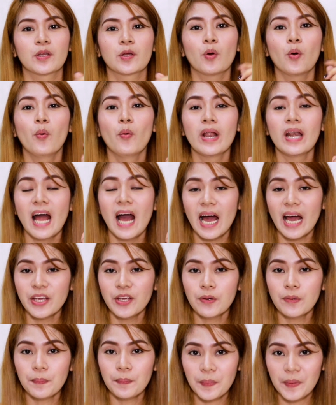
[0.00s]
Kung wala
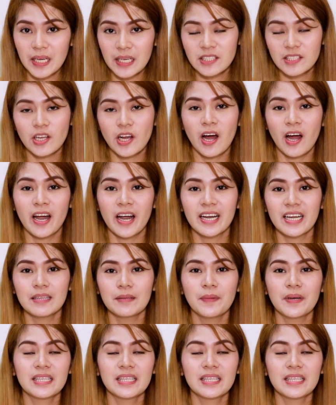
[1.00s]
kayong PicsArt,